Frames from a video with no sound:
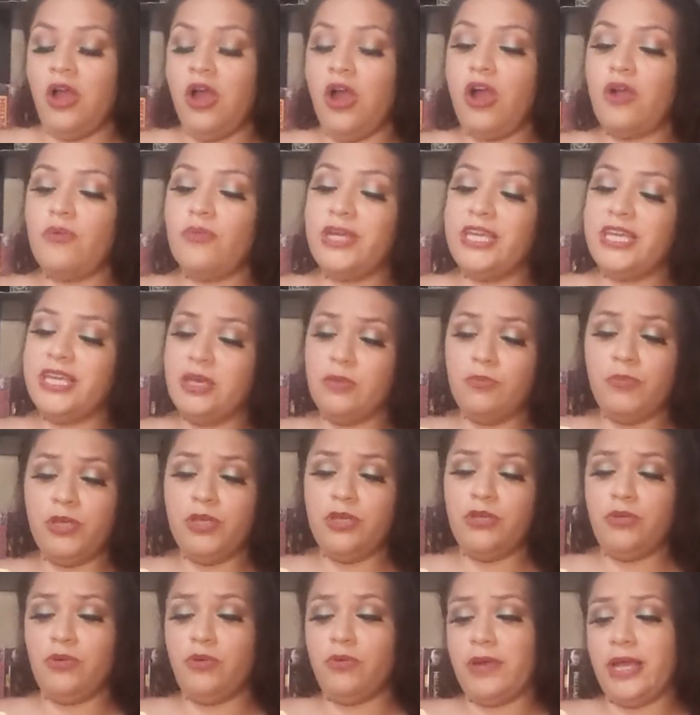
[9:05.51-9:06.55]
Are we keeping
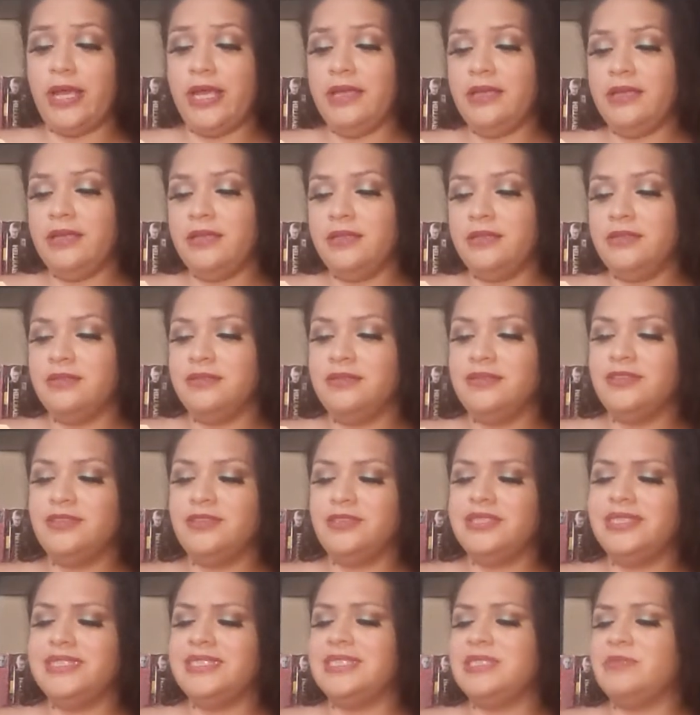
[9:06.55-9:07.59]
you awake?"
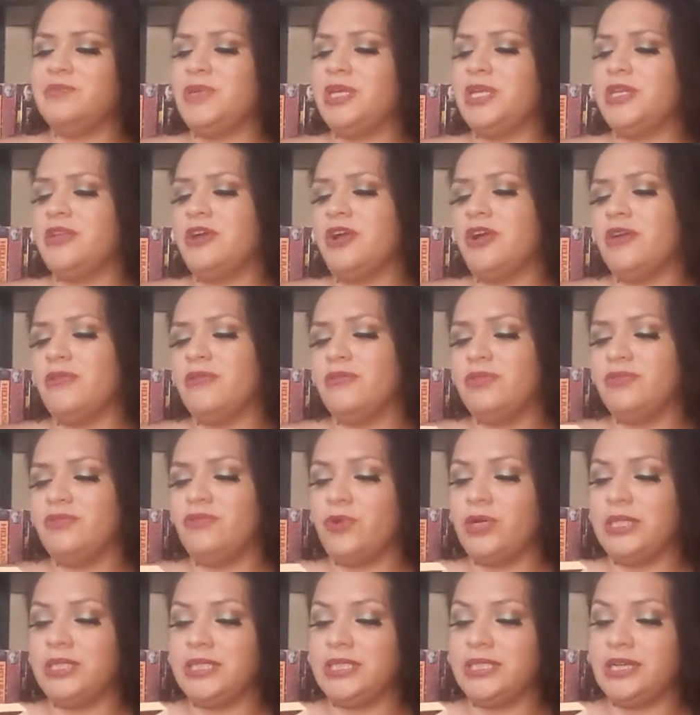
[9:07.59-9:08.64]
"Goodness me, no," the
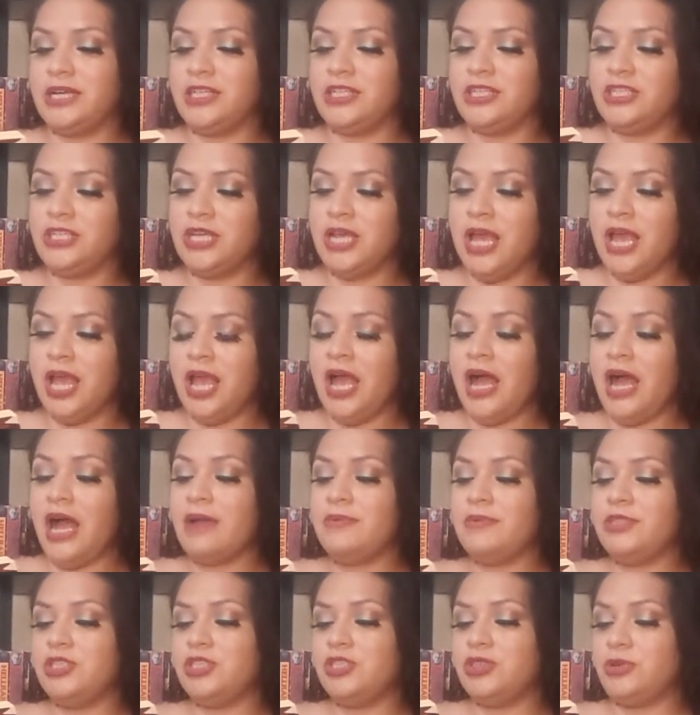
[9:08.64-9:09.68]
voice gushed.
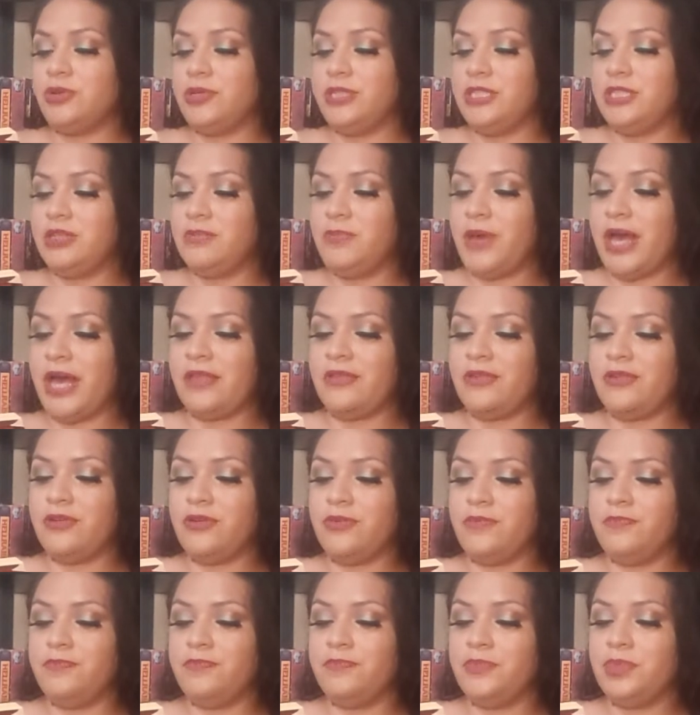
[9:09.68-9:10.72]
"I was just going to the
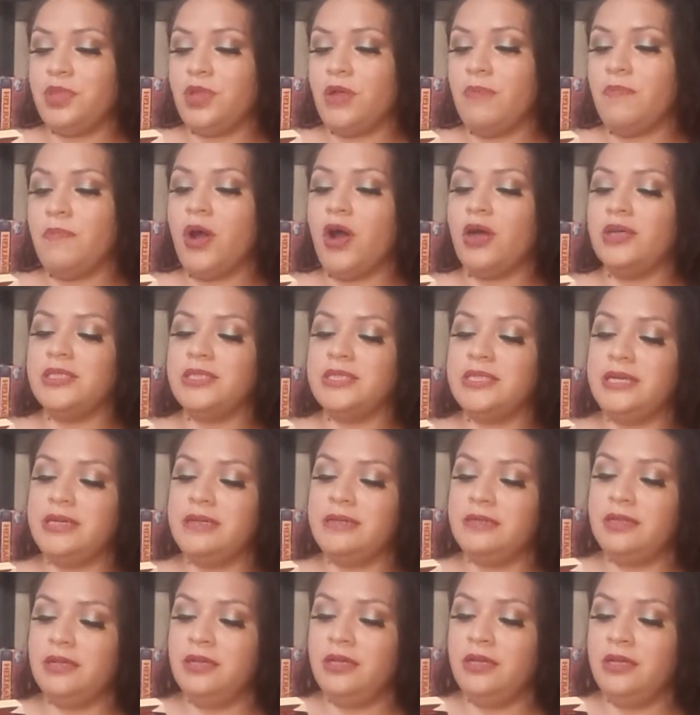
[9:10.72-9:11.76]
bathroom." Pause
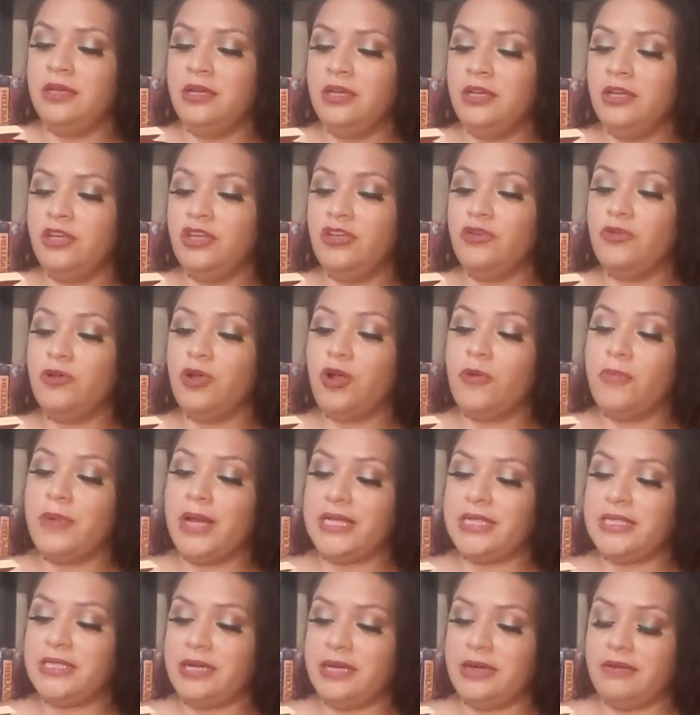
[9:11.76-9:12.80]
then. "You go
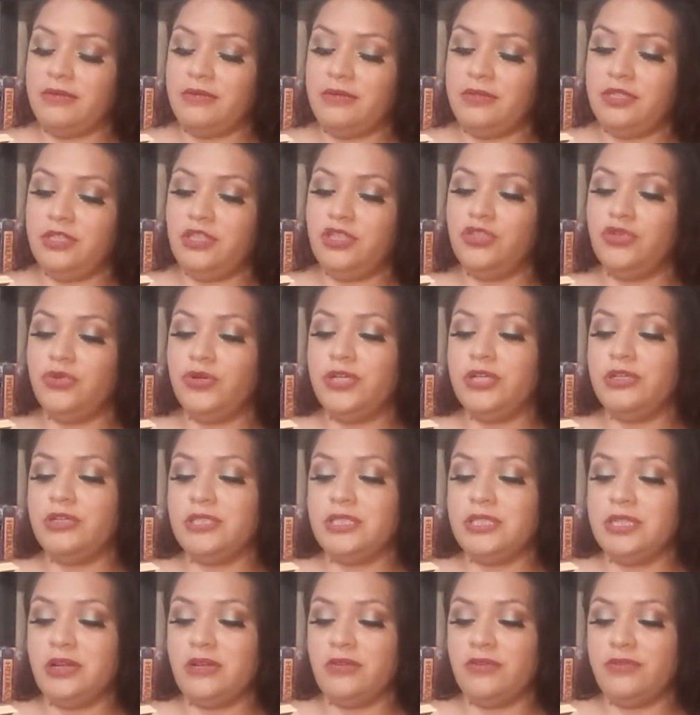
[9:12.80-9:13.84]
back down. Enjoy
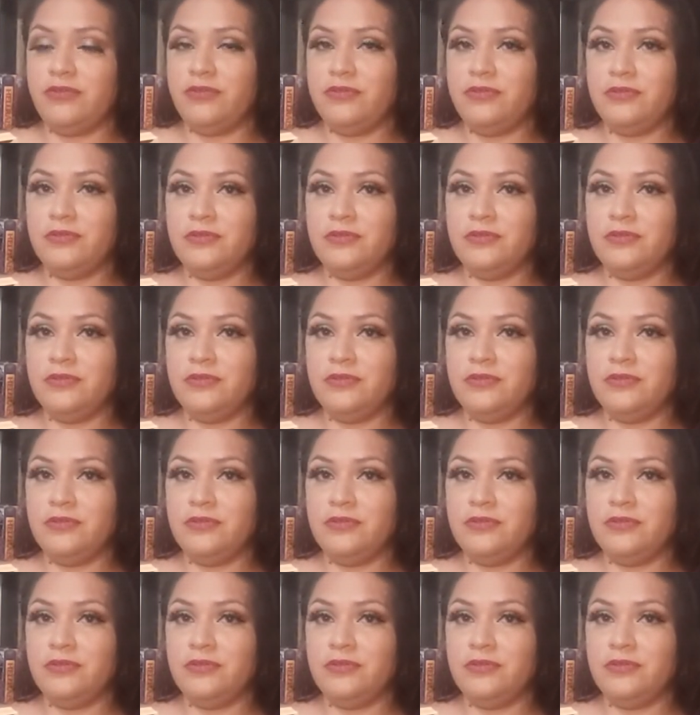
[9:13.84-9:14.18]
yourself."